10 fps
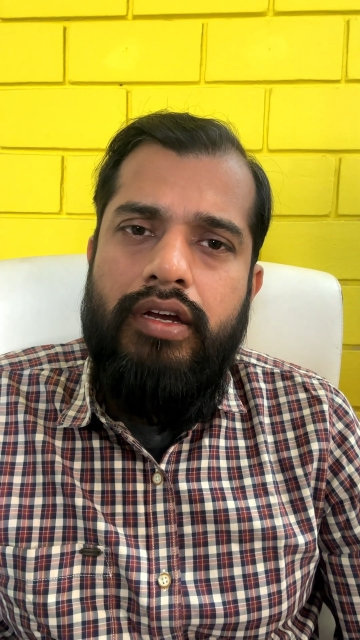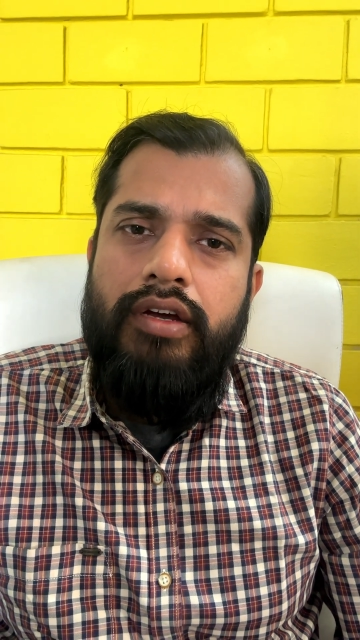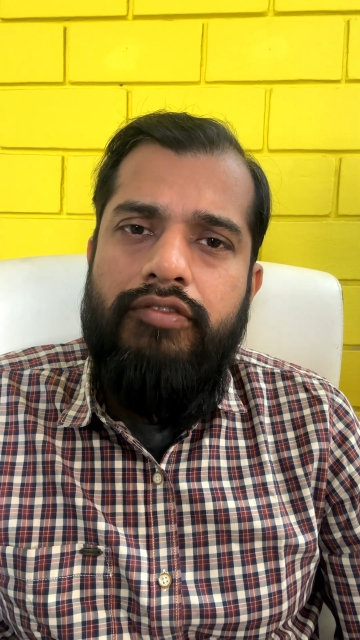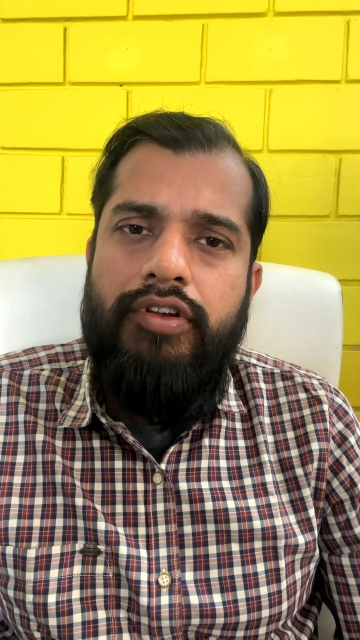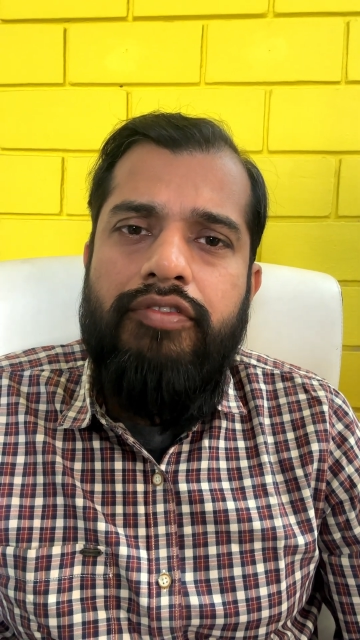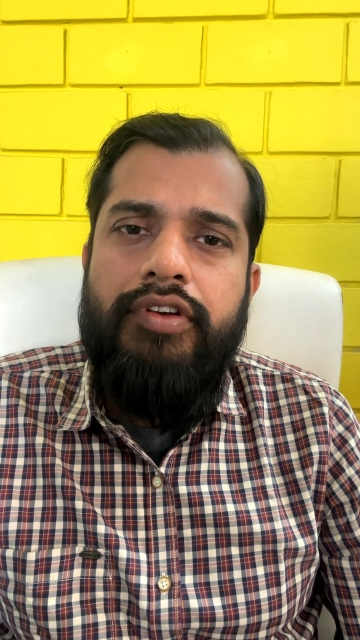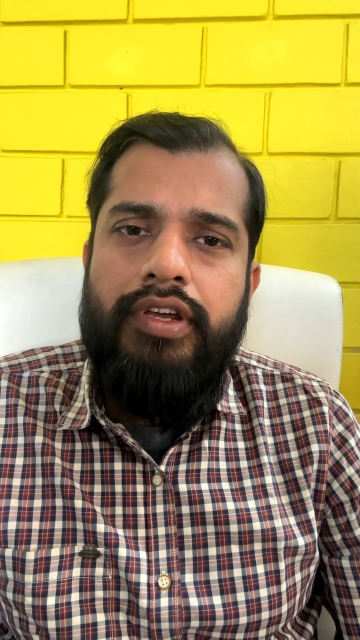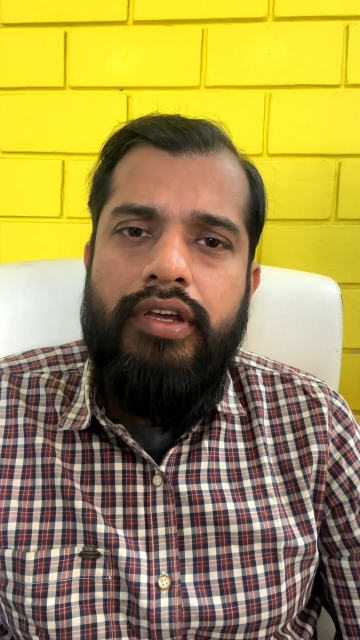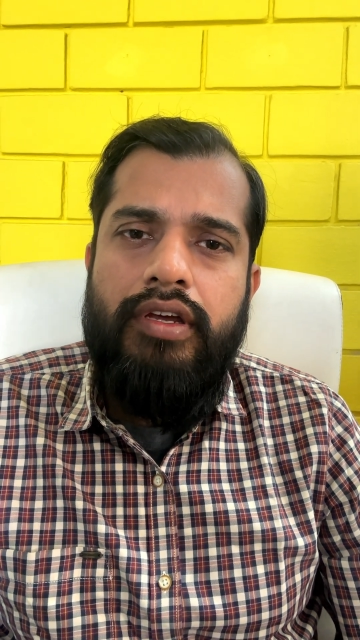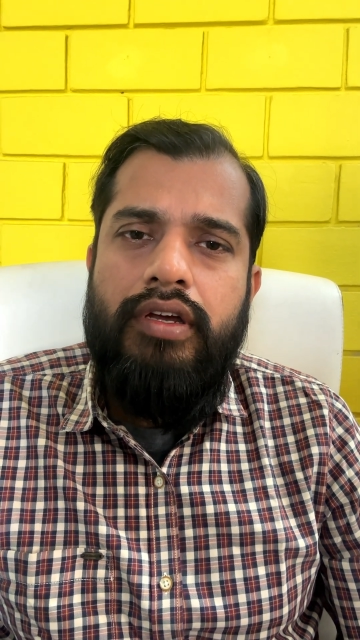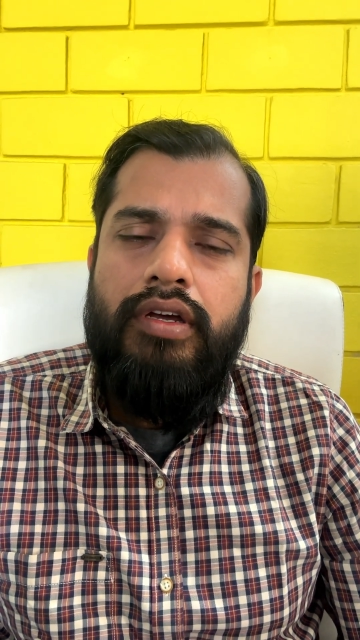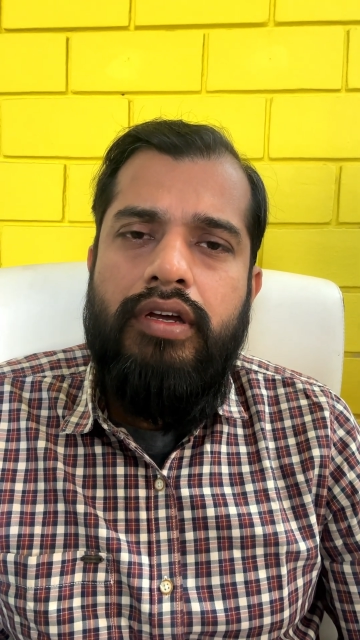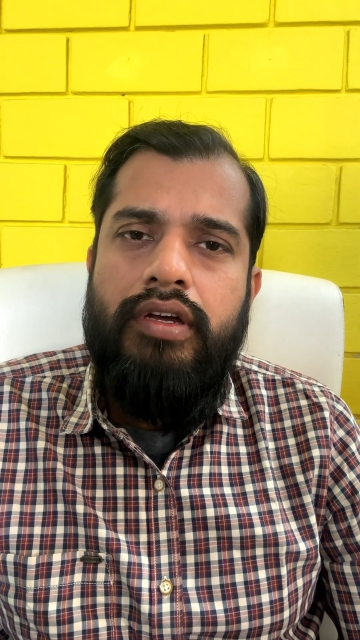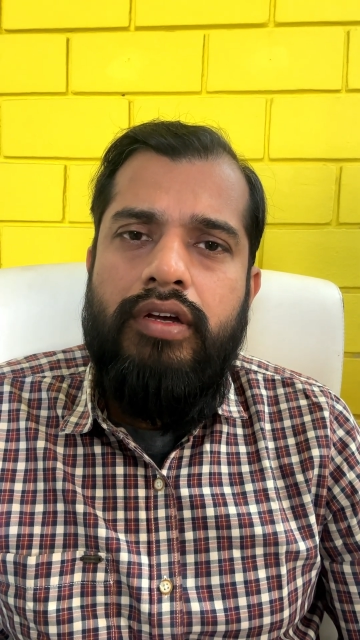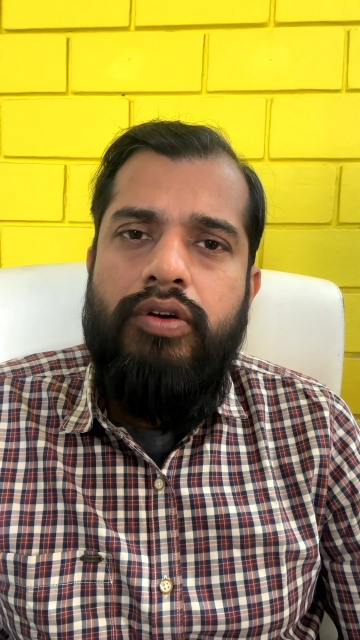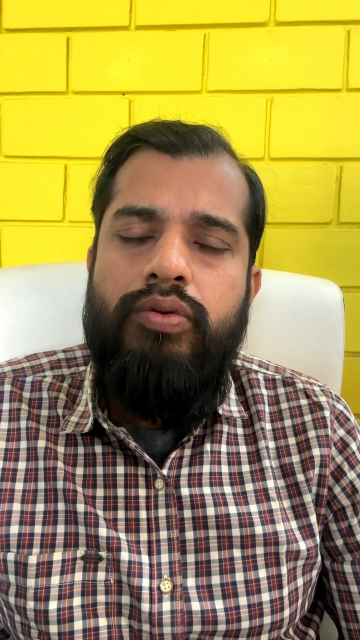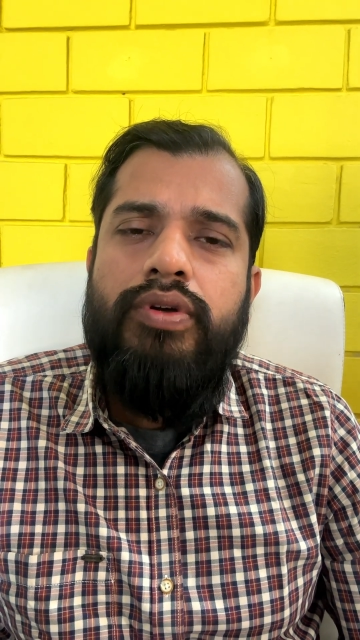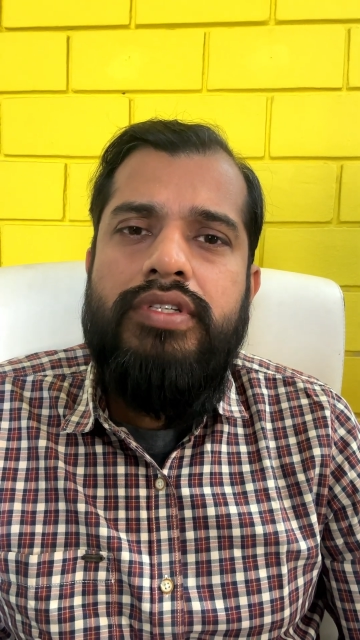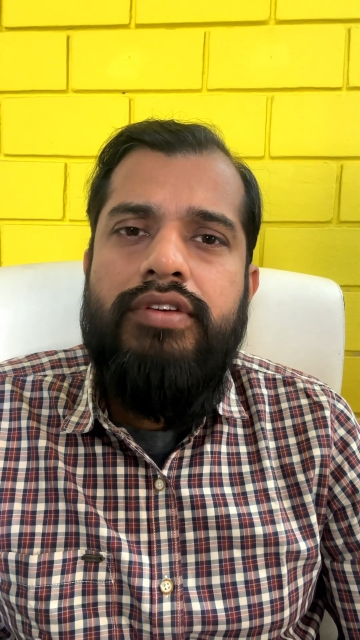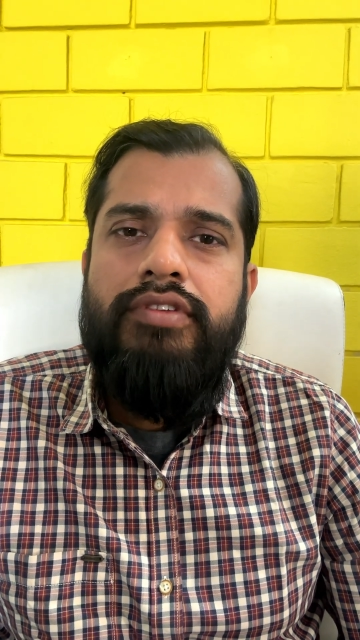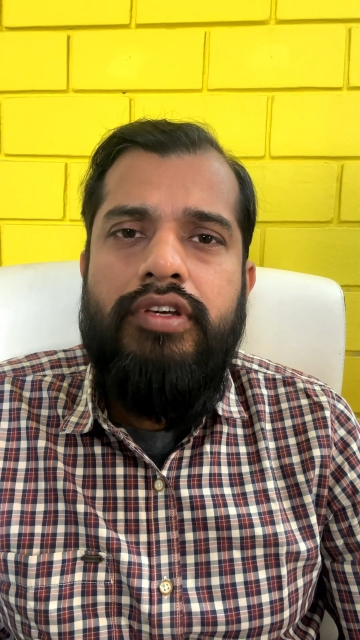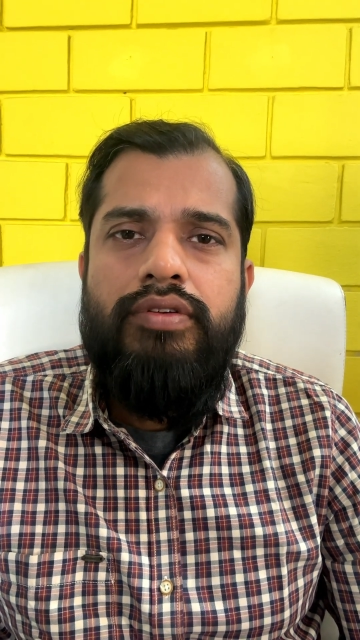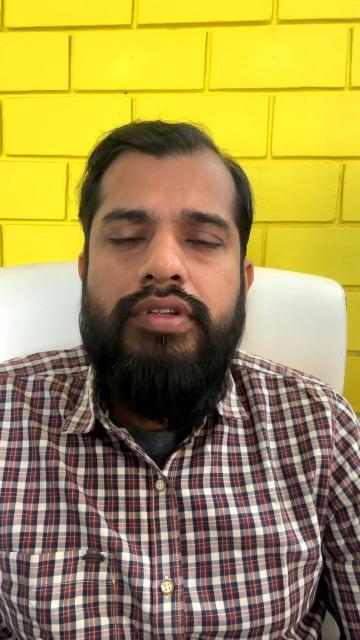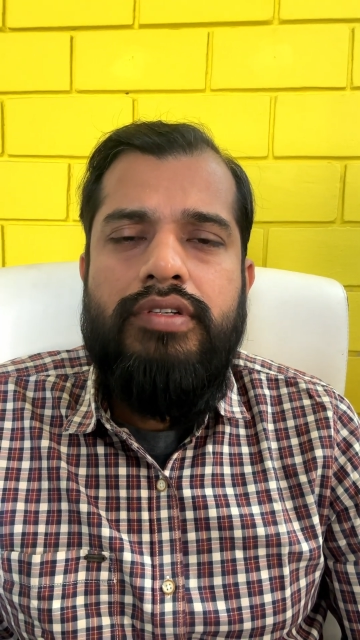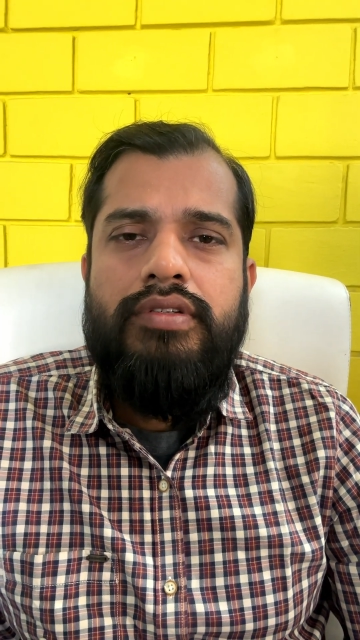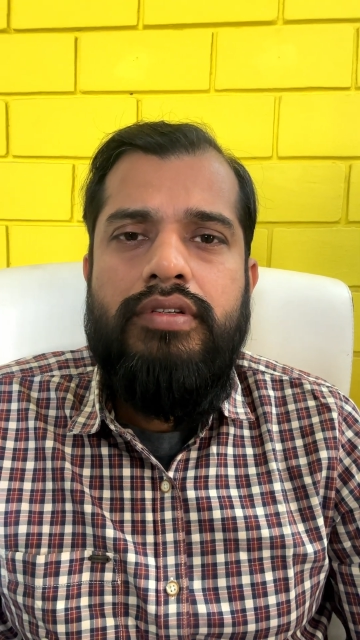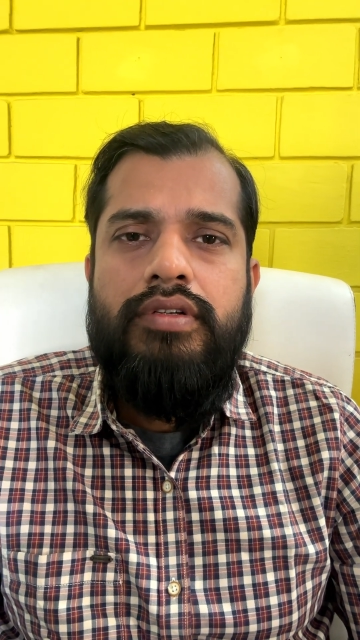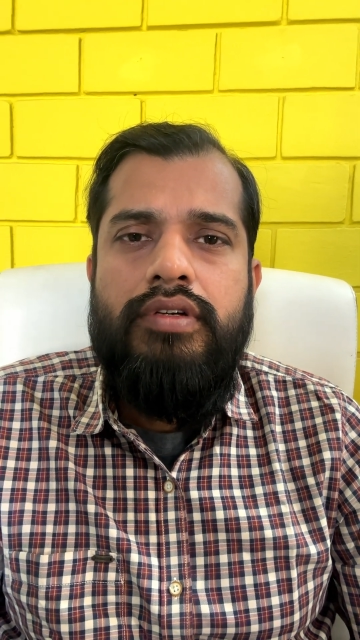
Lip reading: For free. Who is giving you this?